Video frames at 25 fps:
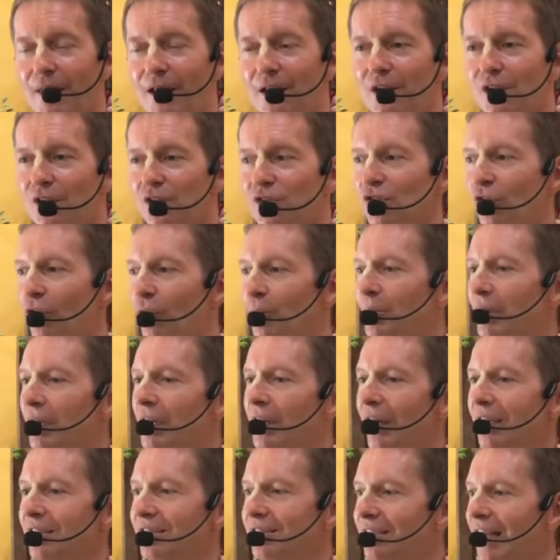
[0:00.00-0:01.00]
So
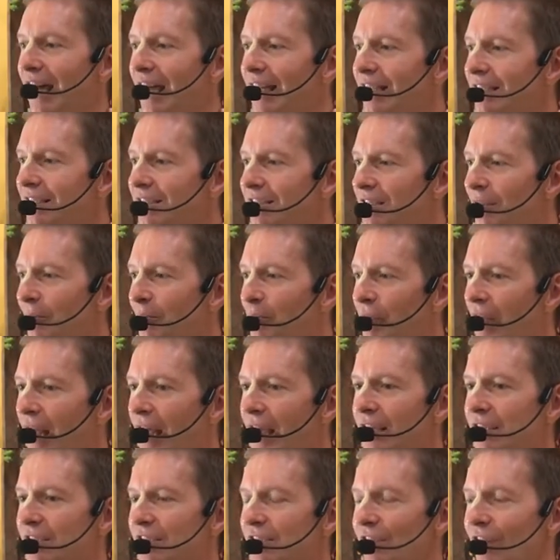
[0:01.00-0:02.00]
because that is the
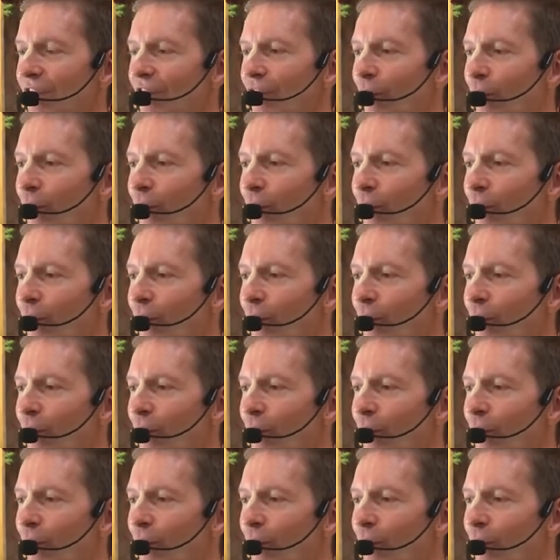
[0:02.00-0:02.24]
place